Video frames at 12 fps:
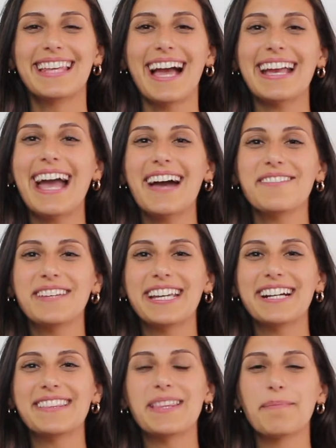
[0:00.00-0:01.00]
I have
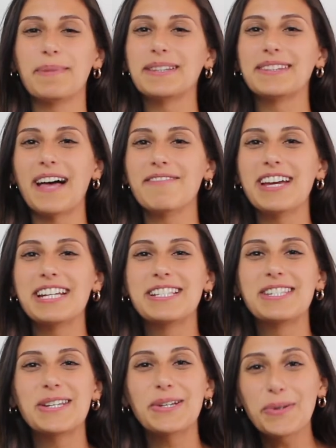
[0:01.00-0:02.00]
here the
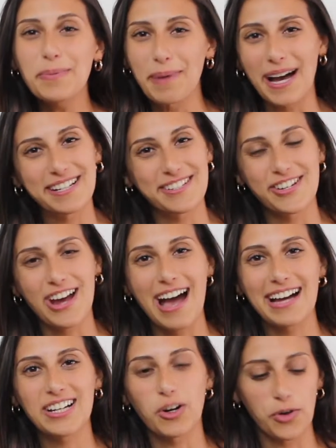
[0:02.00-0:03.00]
beloved $2
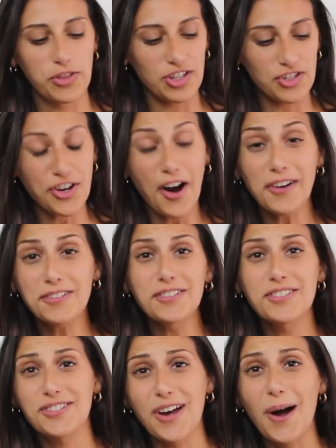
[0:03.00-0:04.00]
Chuck, or the
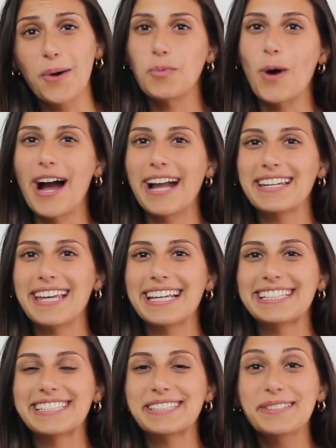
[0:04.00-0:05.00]
Charles Shaw wine,
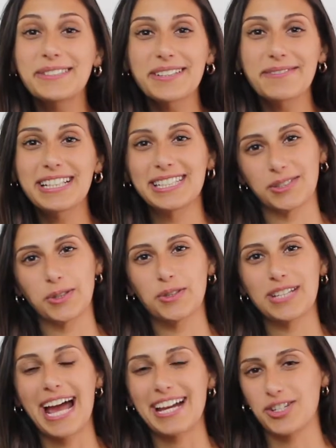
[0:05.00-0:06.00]
exclusively
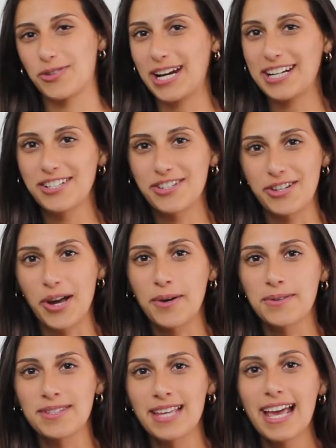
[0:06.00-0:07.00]
sold at Trader
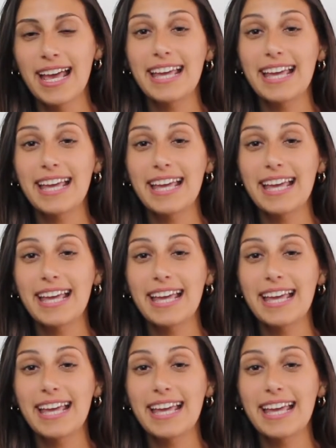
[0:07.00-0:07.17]
Joe's.